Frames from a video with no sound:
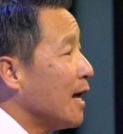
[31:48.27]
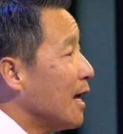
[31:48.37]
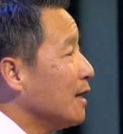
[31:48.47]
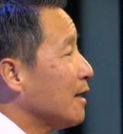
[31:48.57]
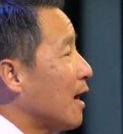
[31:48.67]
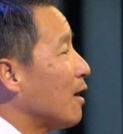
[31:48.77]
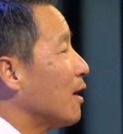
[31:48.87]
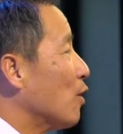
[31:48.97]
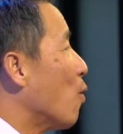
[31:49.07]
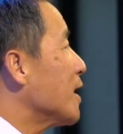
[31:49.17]
in that
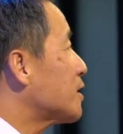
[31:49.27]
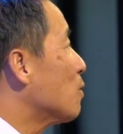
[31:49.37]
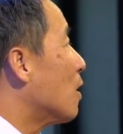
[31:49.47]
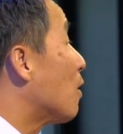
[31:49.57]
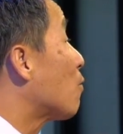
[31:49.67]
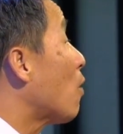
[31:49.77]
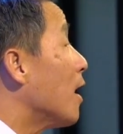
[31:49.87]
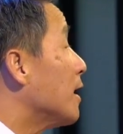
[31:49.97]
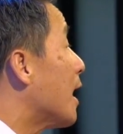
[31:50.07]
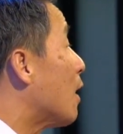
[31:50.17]
the Western world right
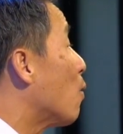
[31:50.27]
now,